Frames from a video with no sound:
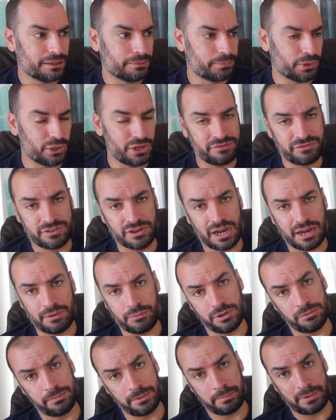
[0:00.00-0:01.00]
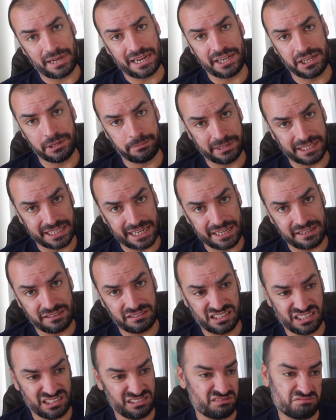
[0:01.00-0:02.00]
but if not, I will be buying them again,
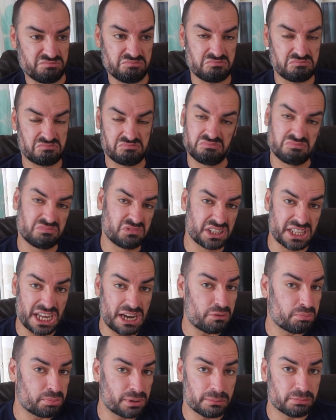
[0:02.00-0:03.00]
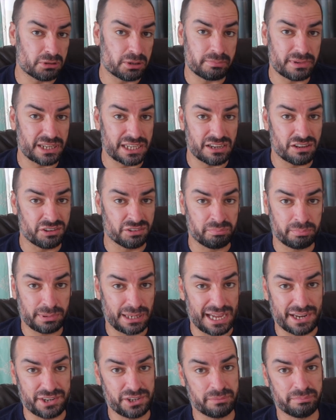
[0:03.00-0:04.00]
and that'll probably be on
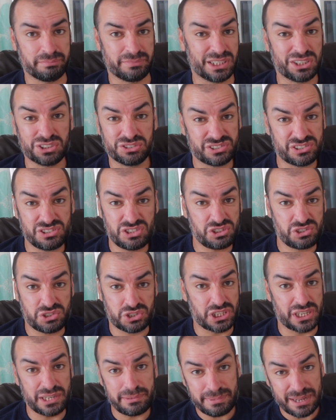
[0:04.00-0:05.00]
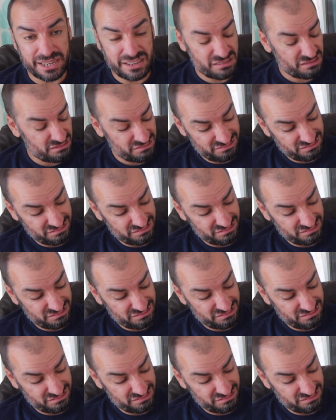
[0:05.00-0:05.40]
Platinum because they're just cheaper.